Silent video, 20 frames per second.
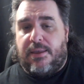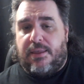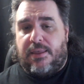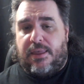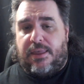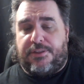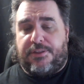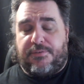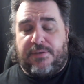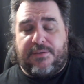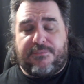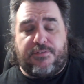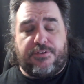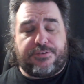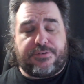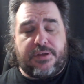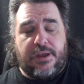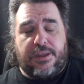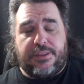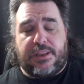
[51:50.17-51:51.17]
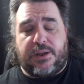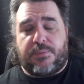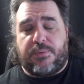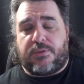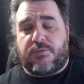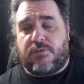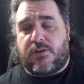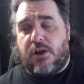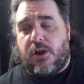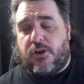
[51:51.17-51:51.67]
a direct first contact with
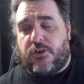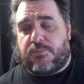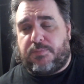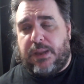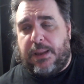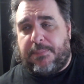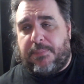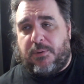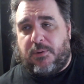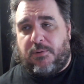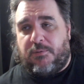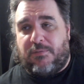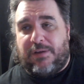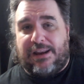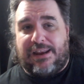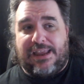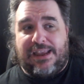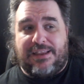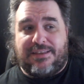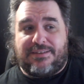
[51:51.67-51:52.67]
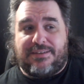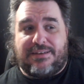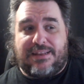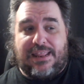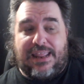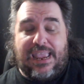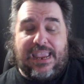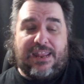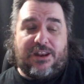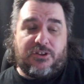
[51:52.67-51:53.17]
Rakar's people and realizing that
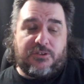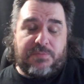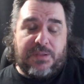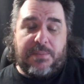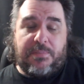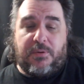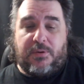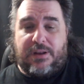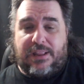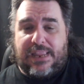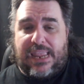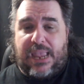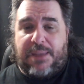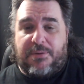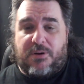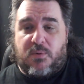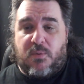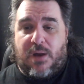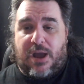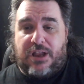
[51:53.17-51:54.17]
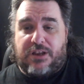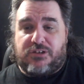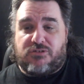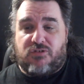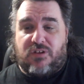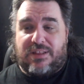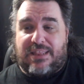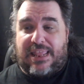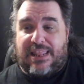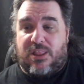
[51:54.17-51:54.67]
hey, there's people in the Gamma
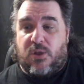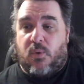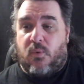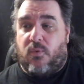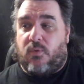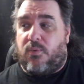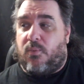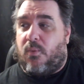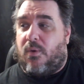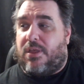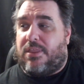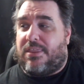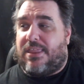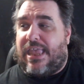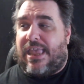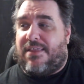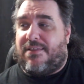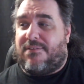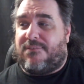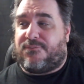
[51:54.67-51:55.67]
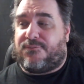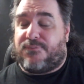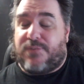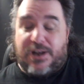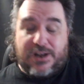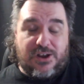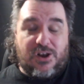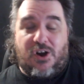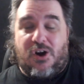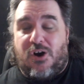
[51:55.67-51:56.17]
Quadrant that don't want
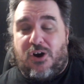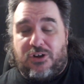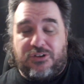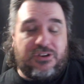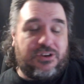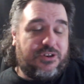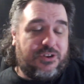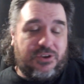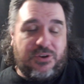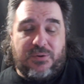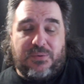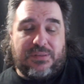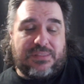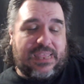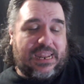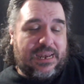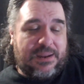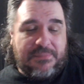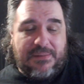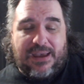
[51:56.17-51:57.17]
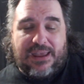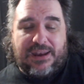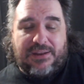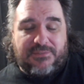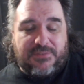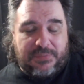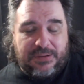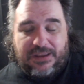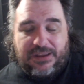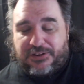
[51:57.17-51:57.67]
fuck all to do with anybody
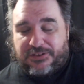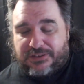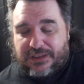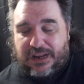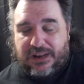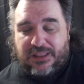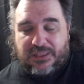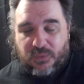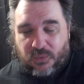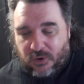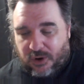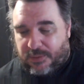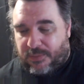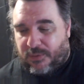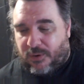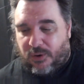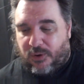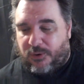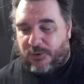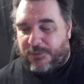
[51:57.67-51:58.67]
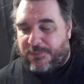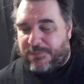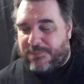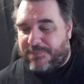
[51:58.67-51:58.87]
from the other side of the wormhole.